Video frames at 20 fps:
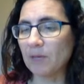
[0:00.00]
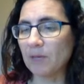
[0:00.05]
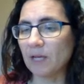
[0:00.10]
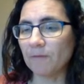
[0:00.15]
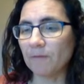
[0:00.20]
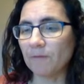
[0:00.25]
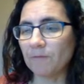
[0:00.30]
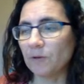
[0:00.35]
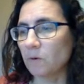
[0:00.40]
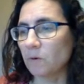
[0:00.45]

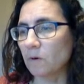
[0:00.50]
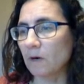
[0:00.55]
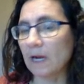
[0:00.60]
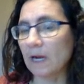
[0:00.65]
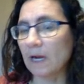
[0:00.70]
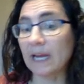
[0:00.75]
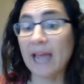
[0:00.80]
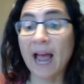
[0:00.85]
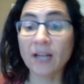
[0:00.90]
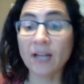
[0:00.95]
If you're
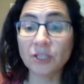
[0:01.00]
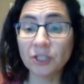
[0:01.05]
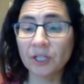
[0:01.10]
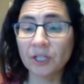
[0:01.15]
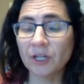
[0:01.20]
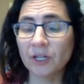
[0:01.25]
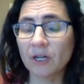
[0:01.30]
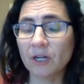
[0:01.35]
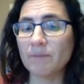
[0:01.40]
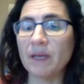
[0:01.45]
a
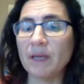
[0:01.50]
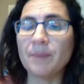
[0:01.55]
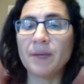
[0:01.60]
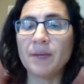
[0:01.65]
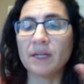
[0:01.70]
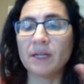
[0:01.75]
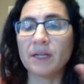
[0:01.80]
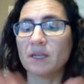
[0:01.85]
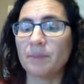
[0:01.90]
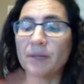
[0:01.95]
cashier, maybe
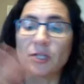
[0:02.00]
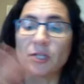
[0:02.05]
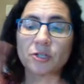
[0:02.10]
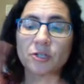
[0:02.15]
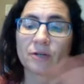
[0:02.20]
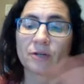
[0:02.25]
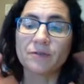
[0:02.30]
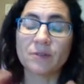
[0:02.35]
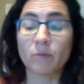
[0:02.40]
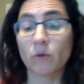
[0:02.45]
it's a
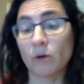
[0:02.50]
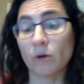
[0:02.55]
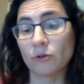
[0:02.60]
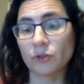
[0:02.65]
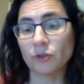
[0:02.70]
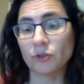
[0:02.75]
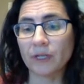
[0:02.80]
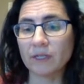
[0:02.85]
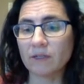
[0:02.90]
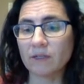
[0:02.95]
picture of some
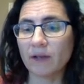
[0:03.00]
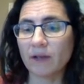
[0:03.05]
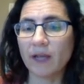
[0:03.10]
groceries.